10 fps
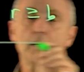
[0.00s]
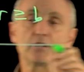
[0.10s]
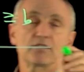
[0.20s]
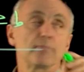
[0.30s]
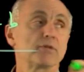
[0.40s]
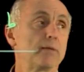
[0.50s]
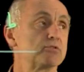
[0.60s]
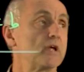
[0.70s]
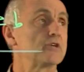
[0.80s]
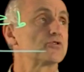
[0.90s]
It's
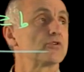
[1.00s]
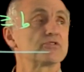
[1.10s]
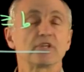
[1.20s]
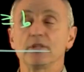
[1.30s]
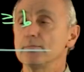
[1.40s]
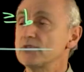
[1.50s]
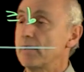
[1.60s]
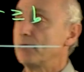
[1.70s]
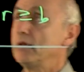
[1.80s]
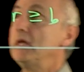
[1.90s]
sometimes nicer to see them
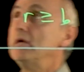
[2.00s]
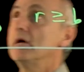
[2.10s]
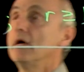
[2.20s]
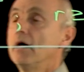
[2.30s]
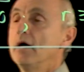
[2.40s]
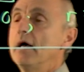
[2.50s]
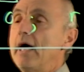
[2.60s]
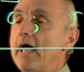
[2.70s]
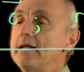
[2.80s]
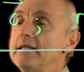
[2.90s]
separately.
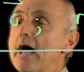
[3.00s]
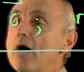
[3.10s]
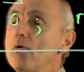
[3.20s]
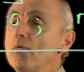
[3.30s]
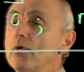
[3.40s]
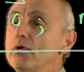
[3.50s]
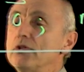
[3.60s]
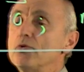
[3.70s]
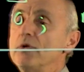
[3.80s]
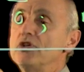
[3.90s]
And now
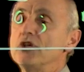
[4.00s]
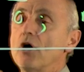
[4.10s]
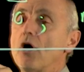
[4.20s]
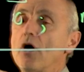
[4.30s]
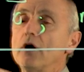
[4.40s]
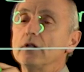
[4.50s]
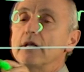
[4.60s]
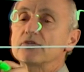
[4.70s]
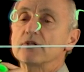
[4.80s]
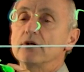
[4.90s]
we're in the region r
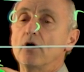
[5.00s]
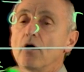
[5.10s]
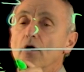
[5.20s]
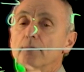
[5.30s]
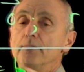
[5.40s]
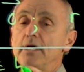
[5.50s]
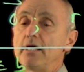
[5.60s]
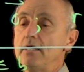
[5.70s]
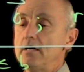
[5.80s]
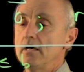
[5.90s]
less than
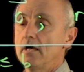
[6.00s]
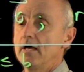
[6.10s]
rb.